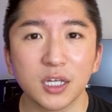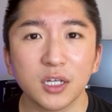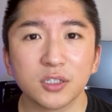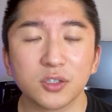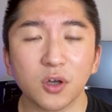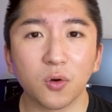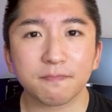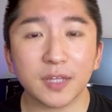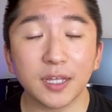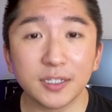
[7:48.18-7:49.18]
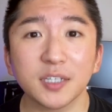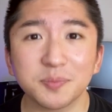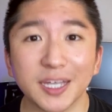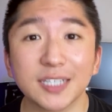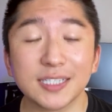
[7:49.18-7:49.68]
So it does
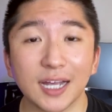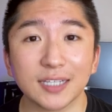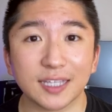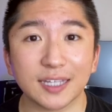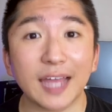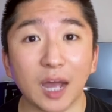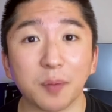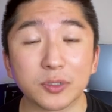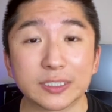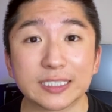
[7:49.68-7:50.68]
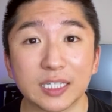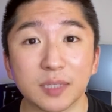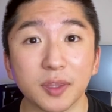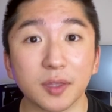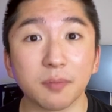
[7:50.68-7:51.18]
make sense that Apple is
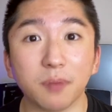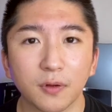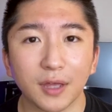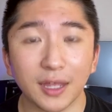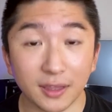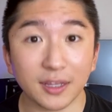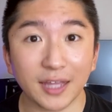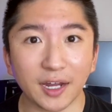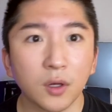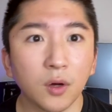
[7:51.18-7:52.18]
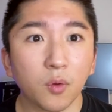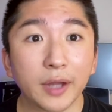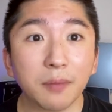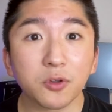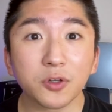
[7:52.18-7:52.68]
keeping them both in the lineup. When
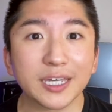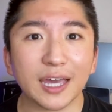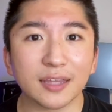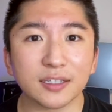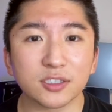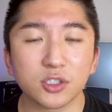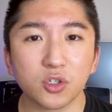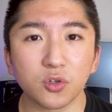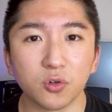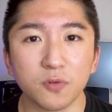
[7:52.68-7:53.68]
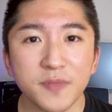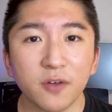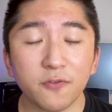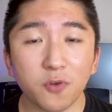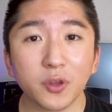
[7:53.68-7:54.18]
I'm looking at these 2,
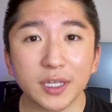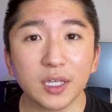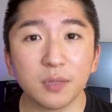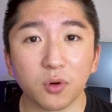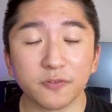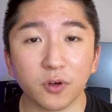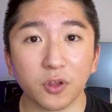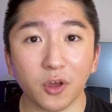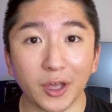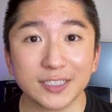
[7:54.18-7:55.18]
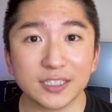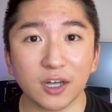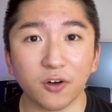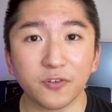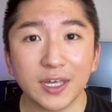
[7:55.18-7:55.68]
for the Keyboard Folio
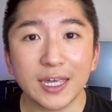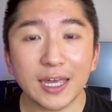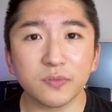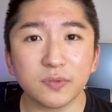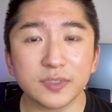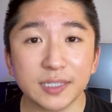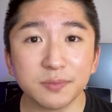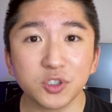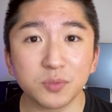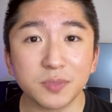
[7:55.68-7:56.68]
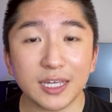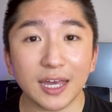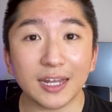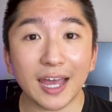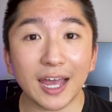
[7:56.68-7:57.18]
itself, it seems to me
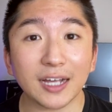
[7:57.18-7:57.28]
a